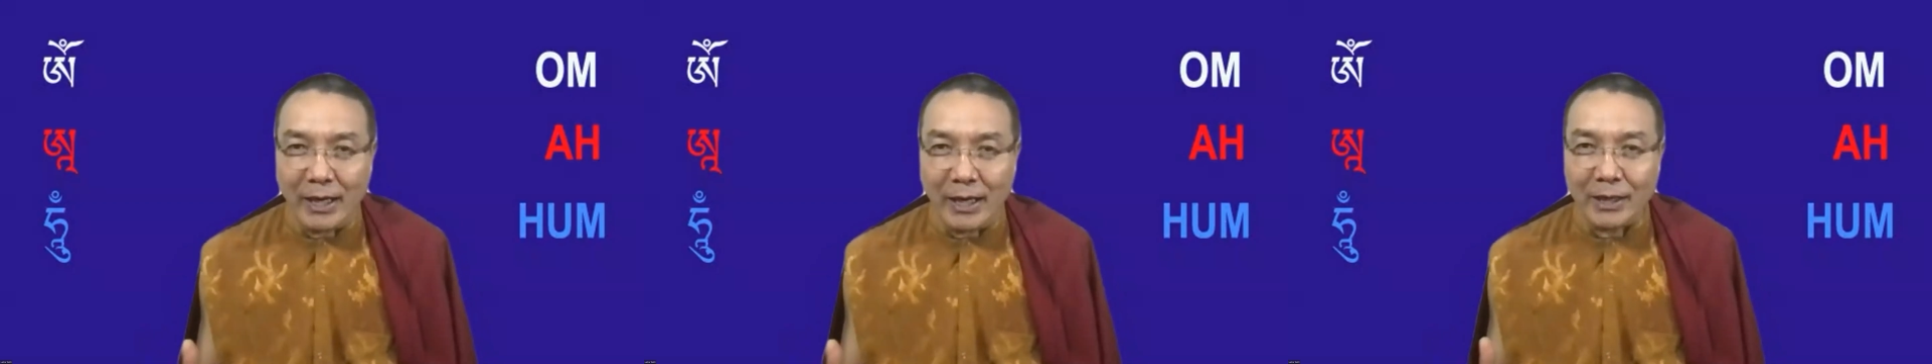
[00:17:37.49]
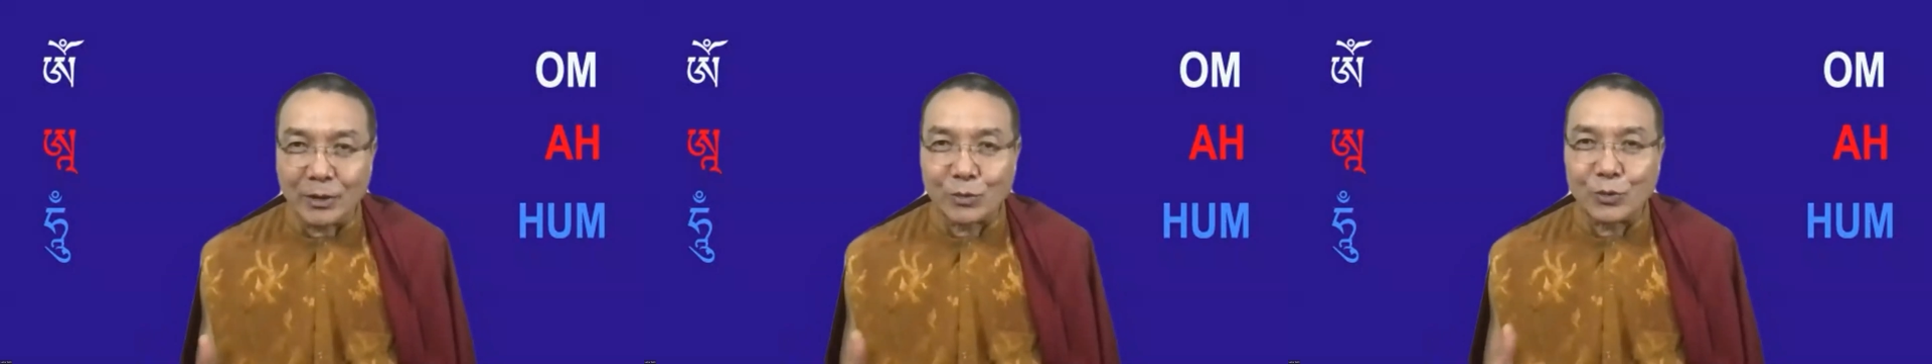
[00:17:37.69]

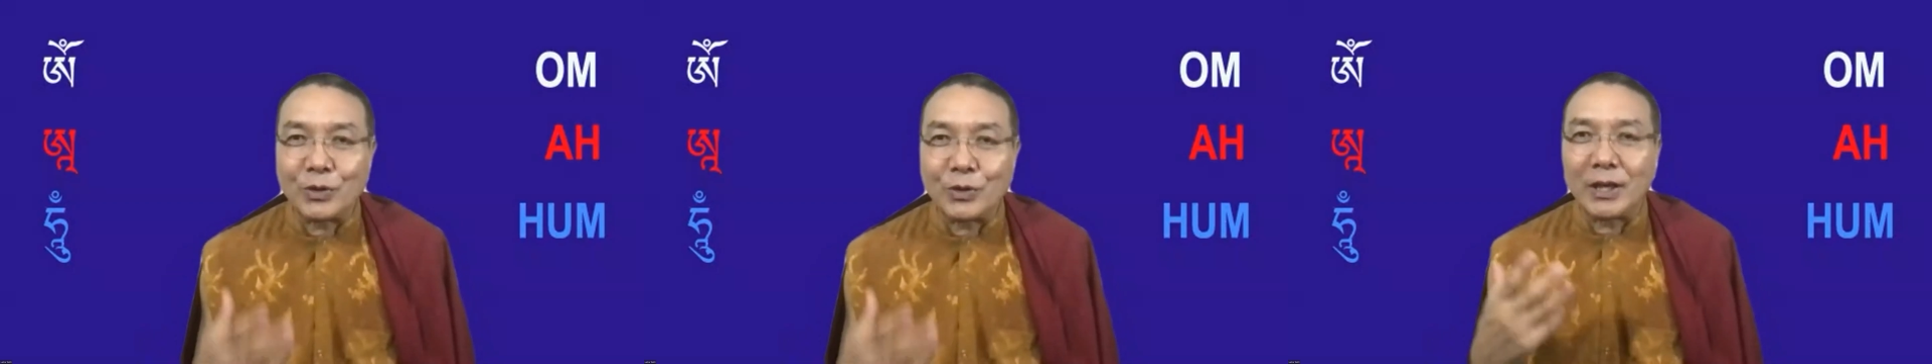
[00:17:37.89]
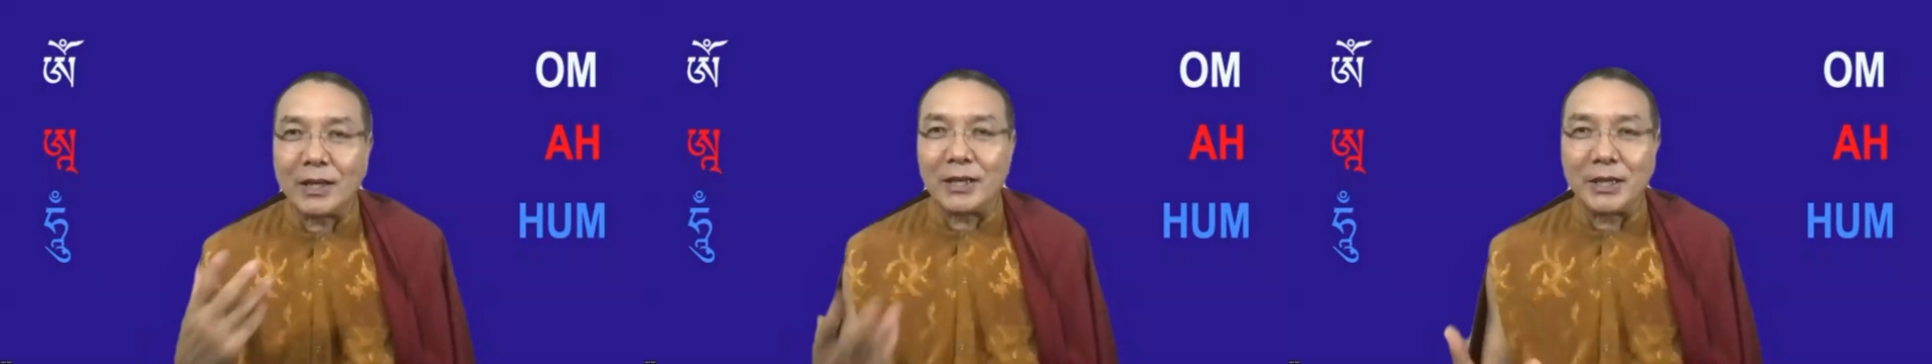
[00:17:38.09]
and
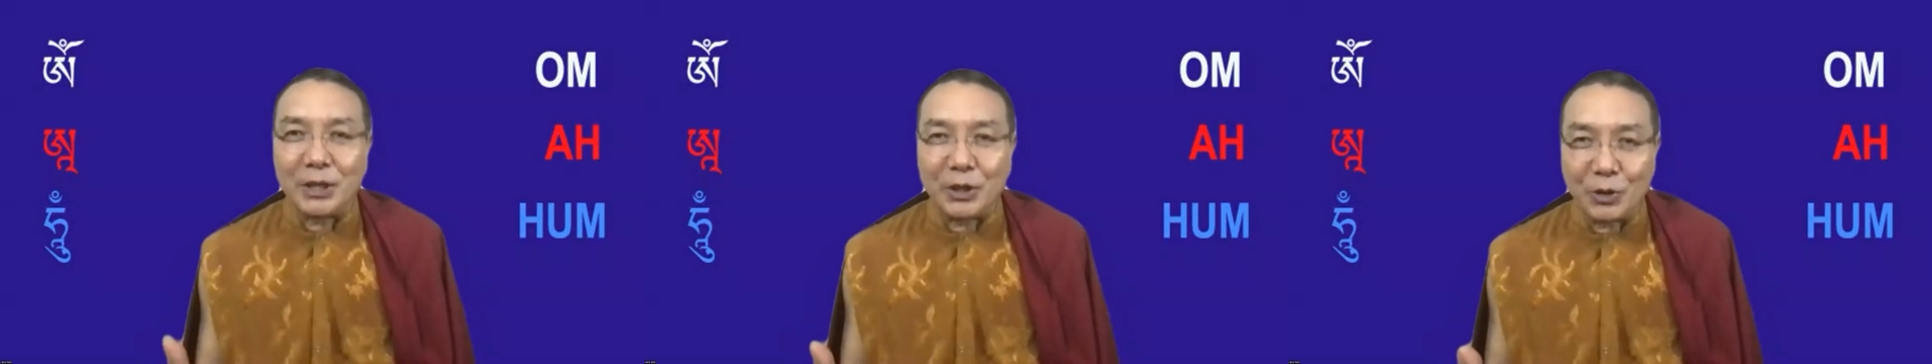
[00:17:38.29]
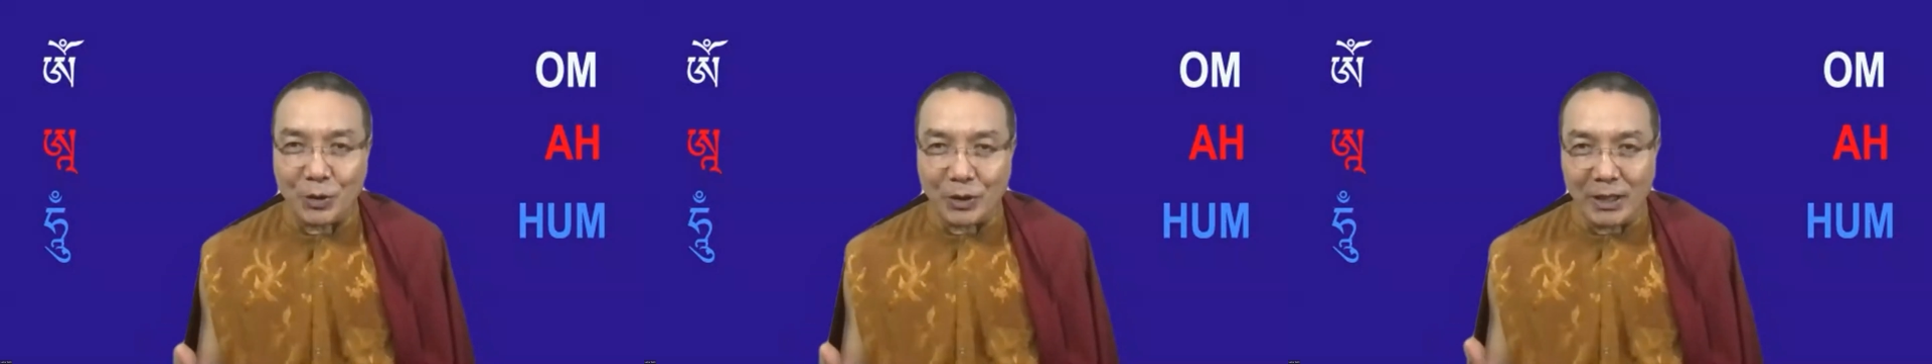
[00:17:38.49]
Kundalini
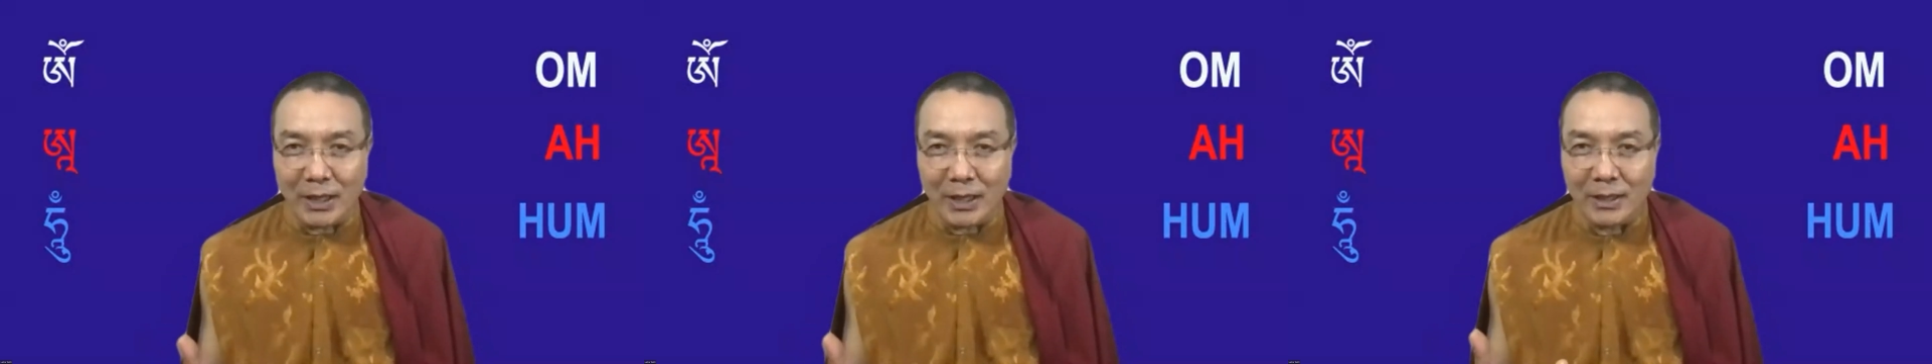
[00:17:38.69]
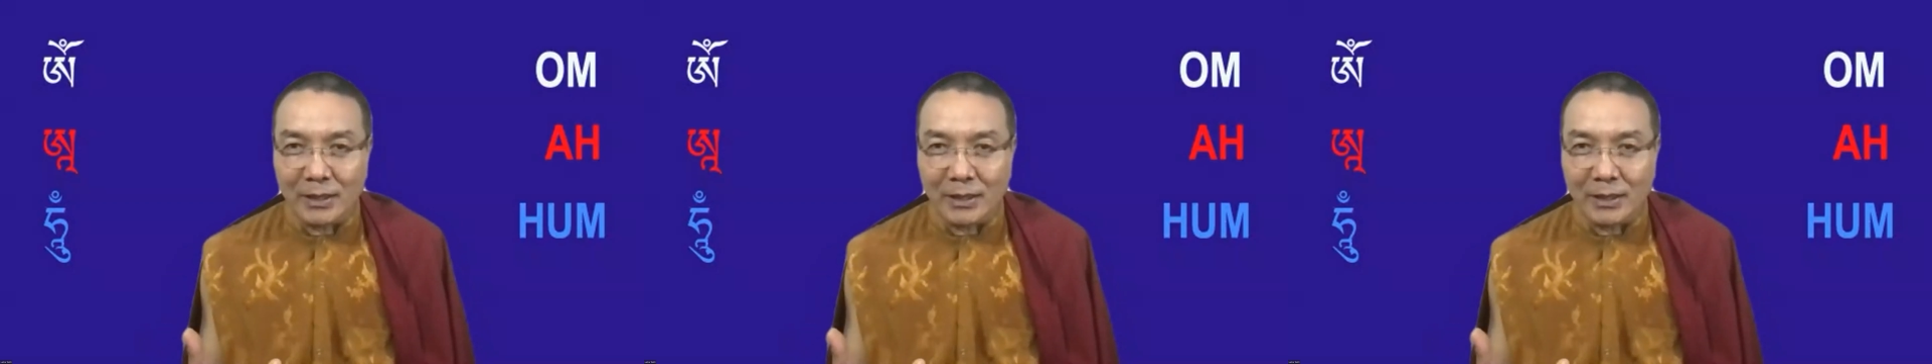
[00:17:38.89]
yoga.